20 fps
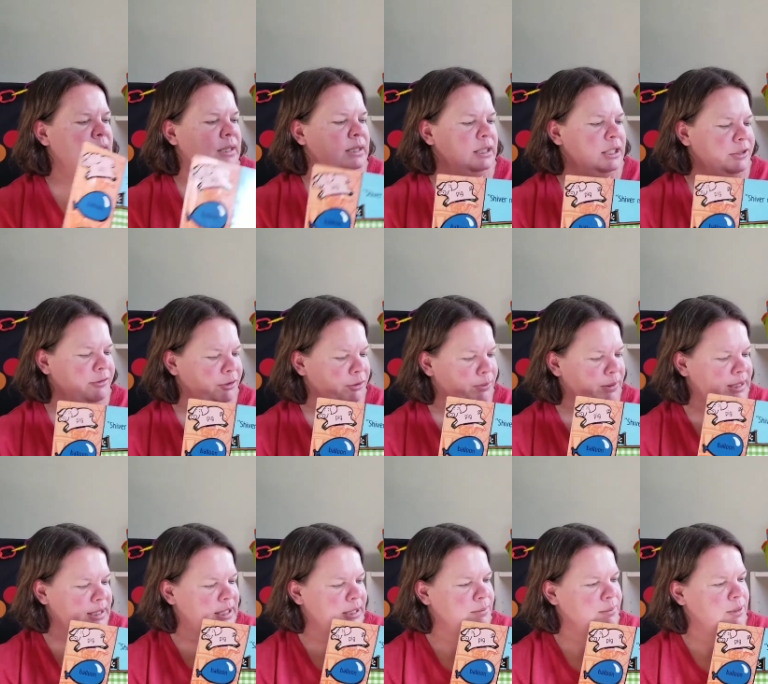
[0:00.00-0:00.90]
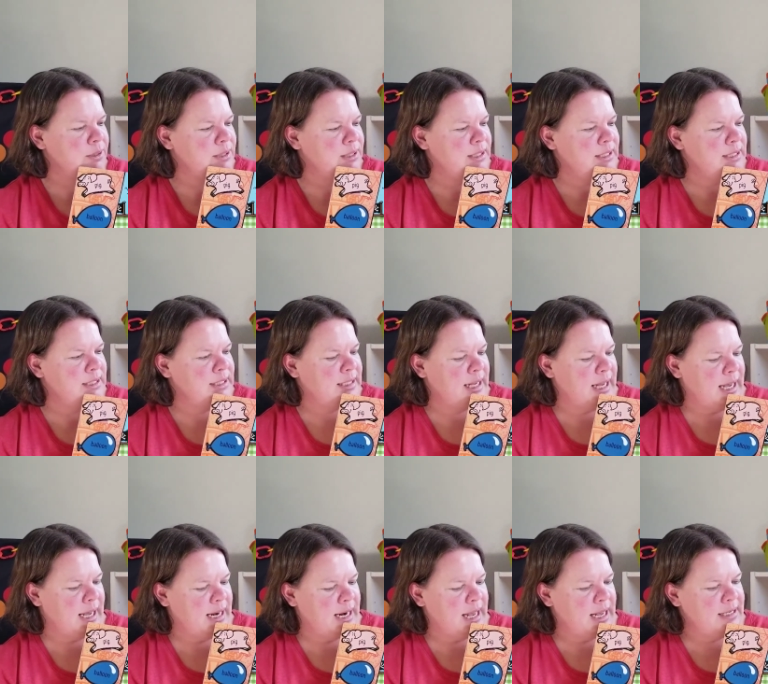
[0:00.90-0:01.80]
Shiver me timbers, he
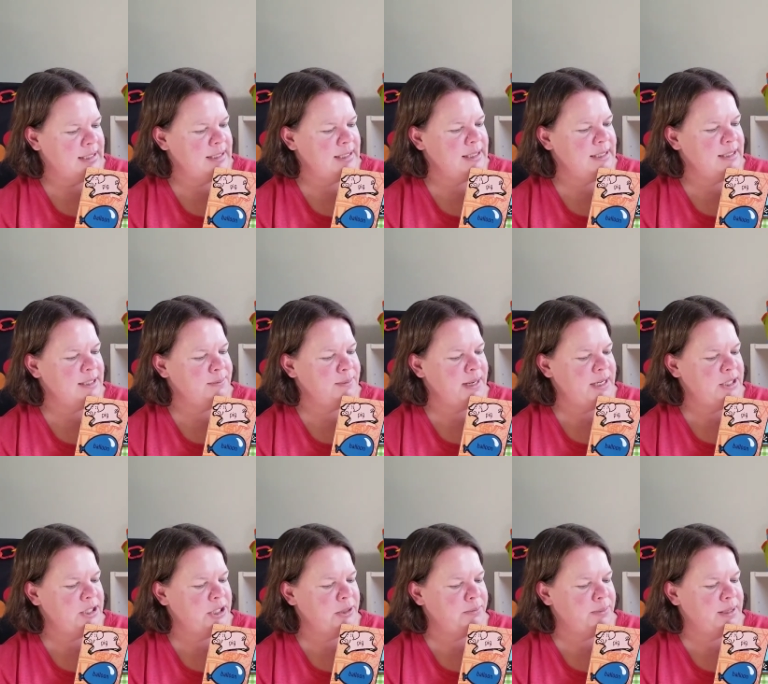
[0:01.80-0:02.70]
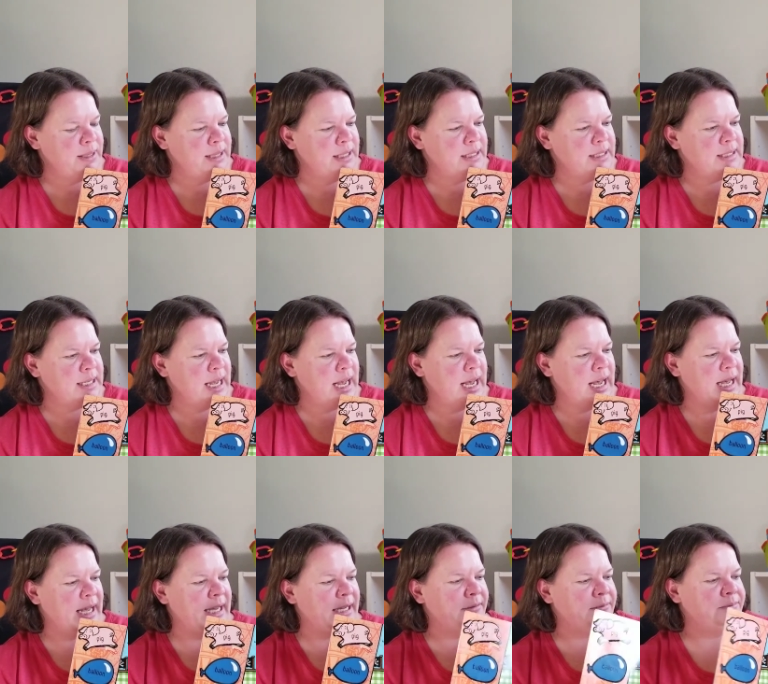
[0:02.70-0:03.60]
said. I see a spaceship in the
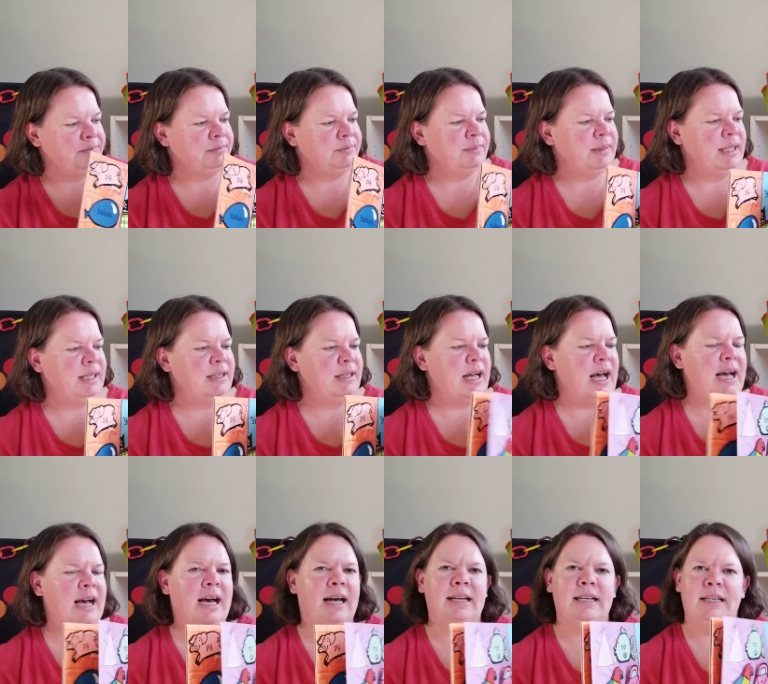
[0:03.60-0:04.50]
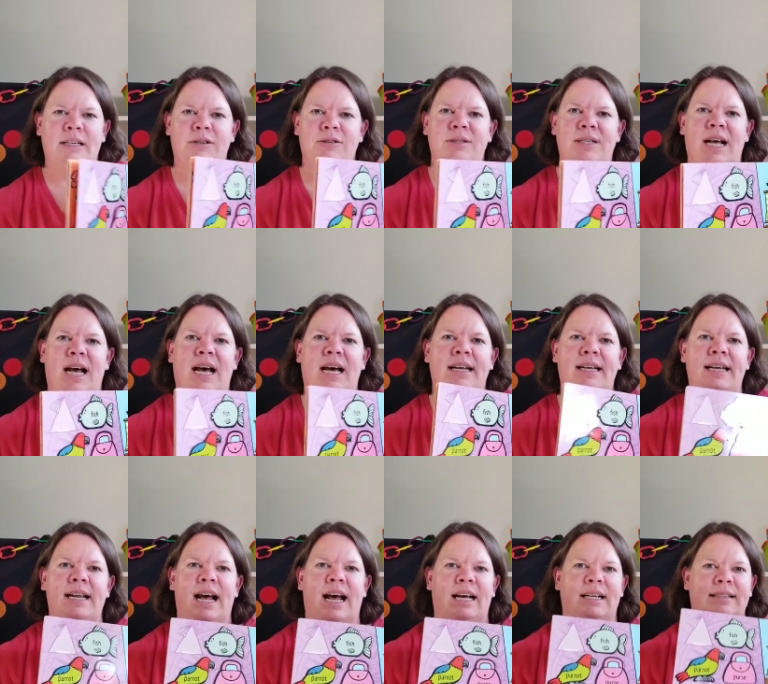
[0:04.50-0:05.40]
sky. And it goes on
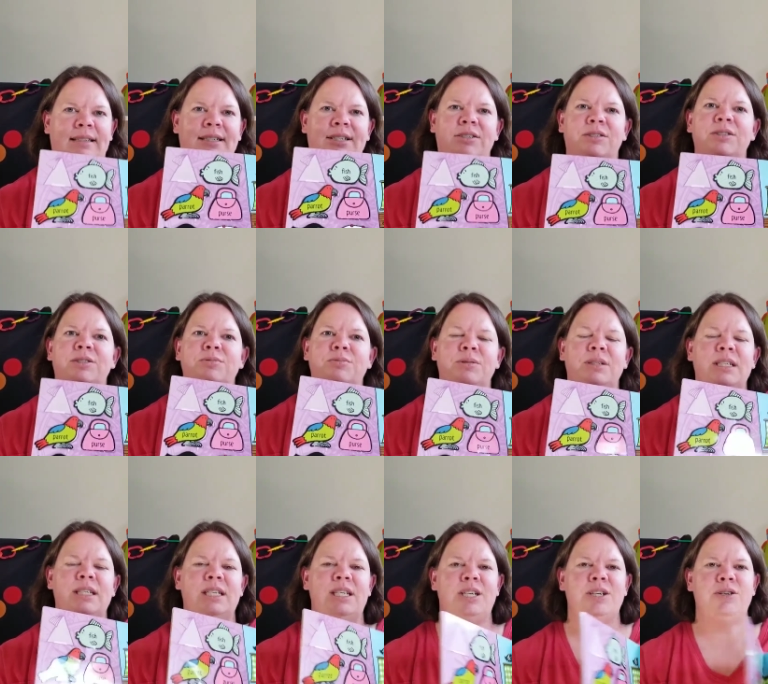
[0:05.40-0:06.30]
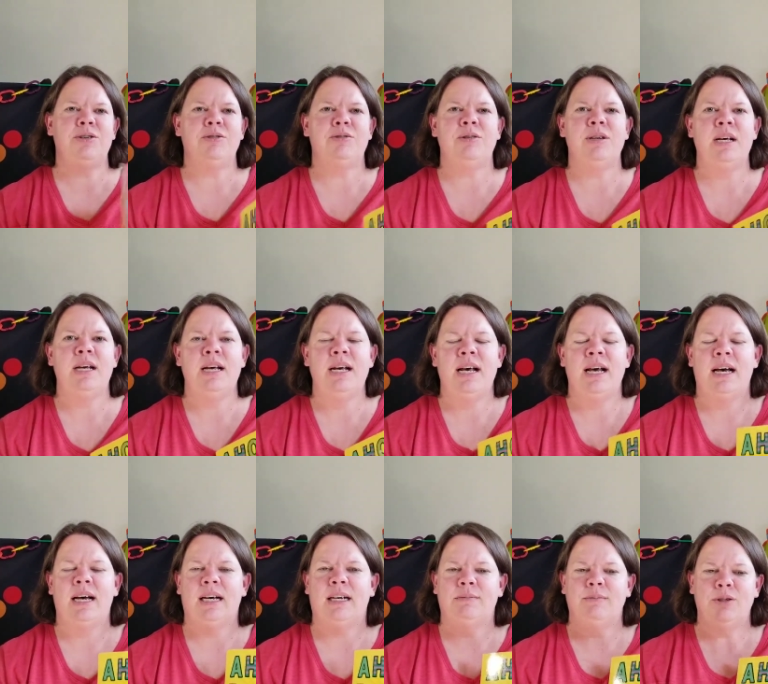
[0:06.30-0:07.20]
and on. So it's really cute.
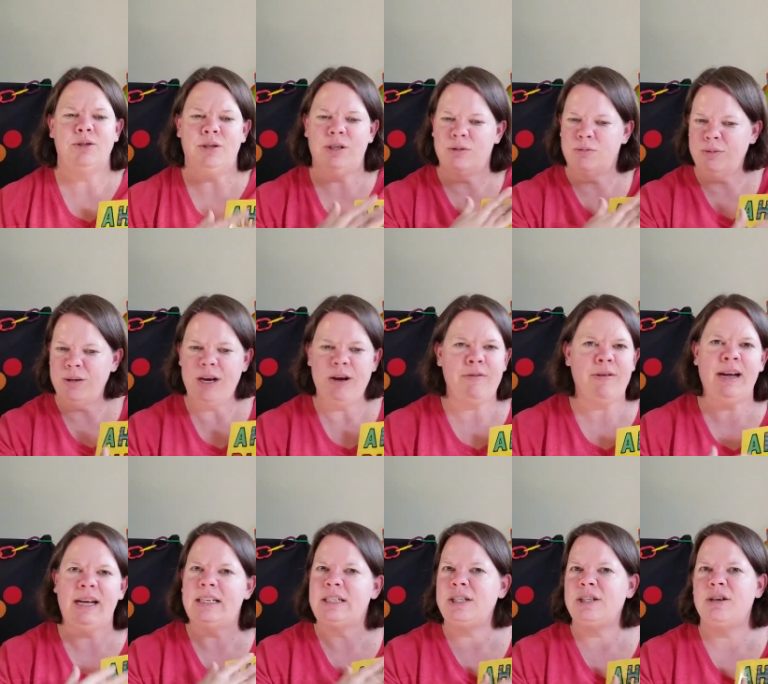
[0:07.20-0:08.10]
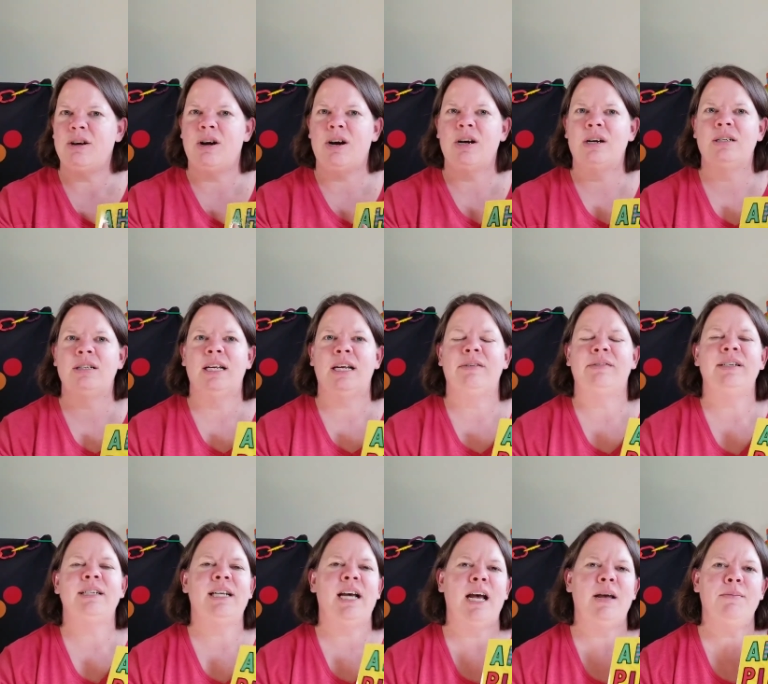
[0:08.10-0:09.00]
You could rearrange the cards
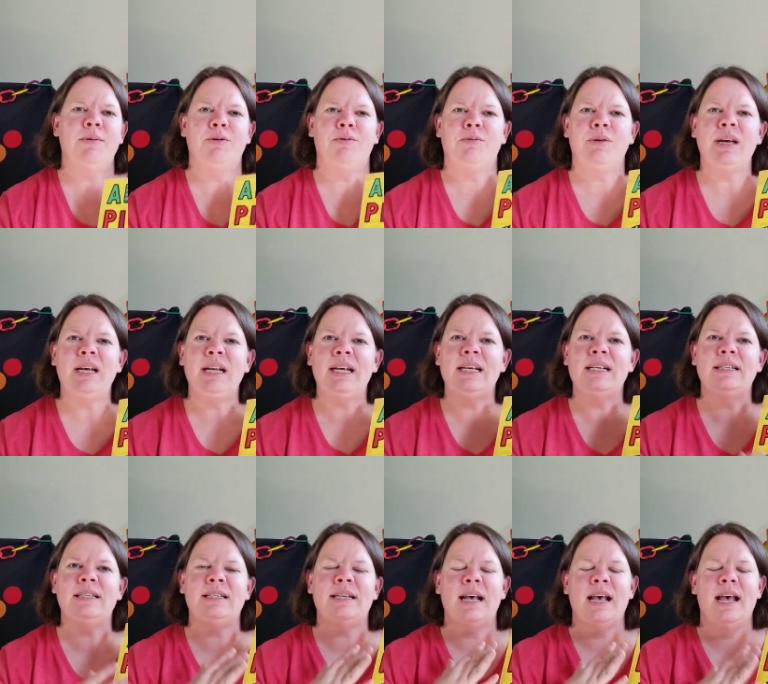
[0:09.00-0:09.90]
every time you read it.